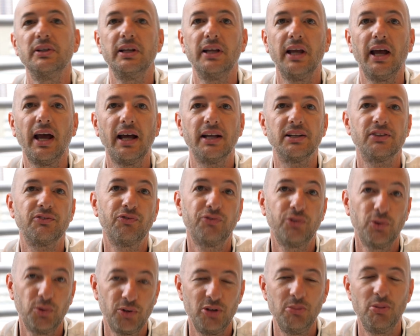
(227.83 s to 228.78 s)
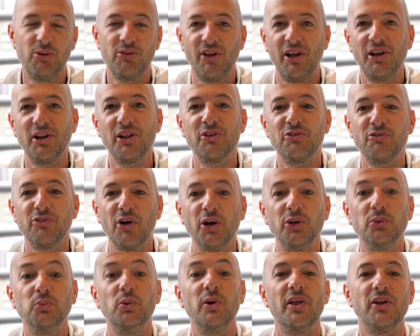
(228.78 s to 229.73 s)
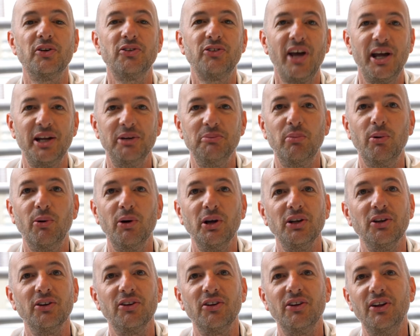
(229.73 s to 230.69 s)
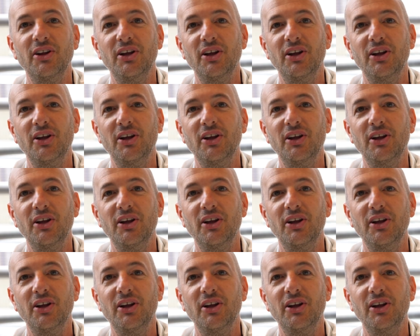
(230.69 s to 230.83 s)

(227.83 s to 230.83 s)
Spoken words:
get 40% of the vote with a 10-point